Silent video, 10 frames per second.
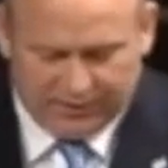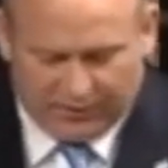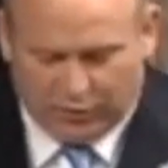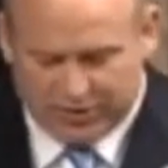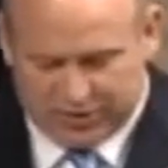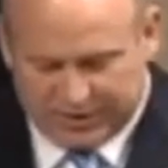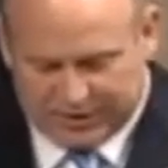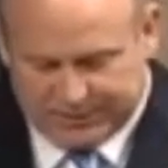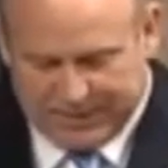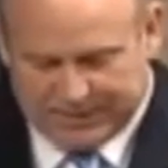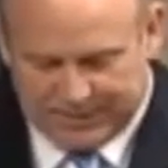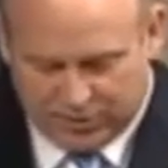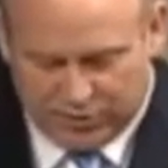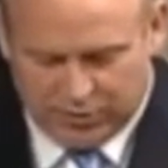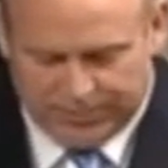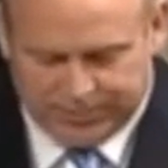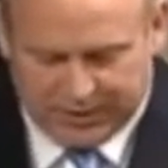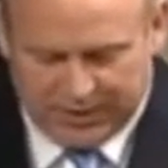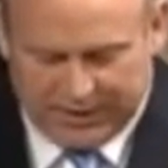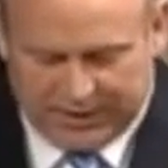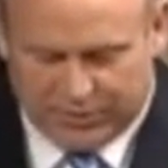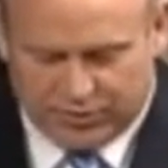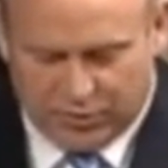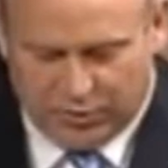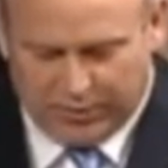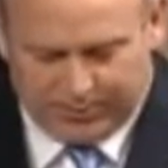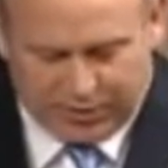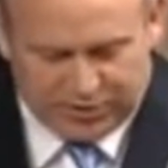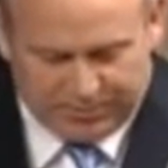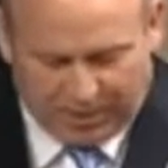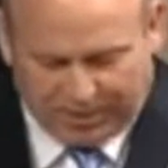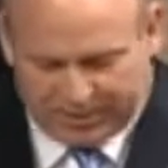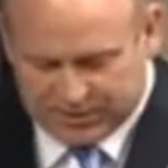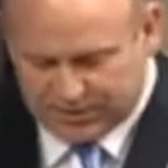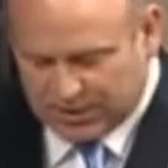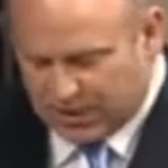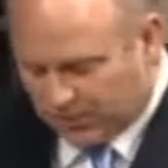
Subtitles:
focused on expanding into new and emerging markets,